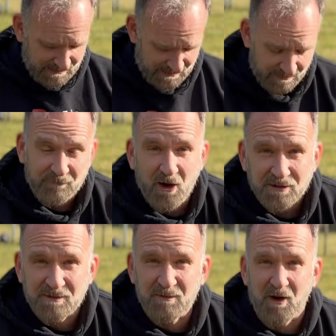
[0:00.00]
If not,
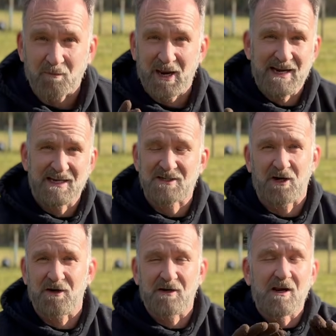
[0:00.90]
we've got playlists
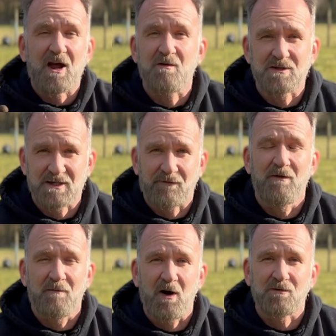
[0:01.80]
on loads of
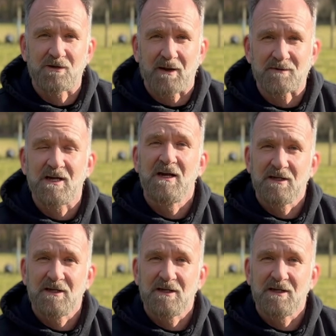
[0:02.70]
different mole traps,